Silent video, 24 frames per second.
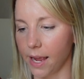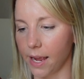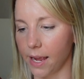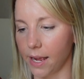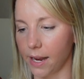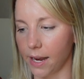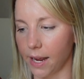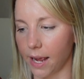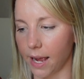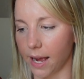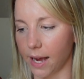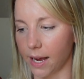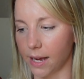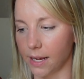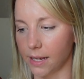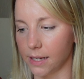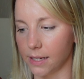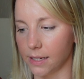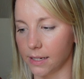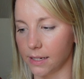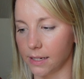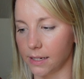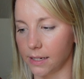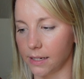It
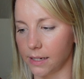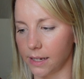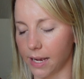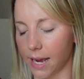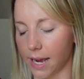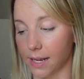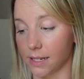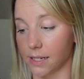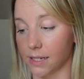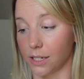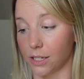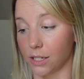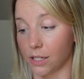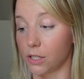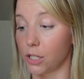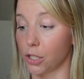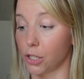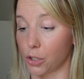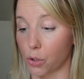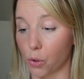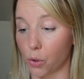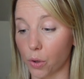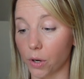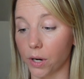uh, has a
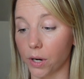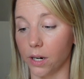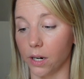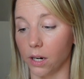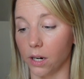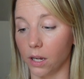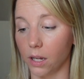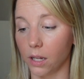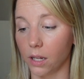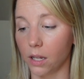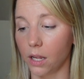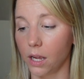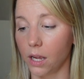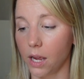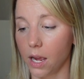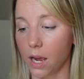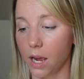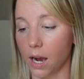tutorial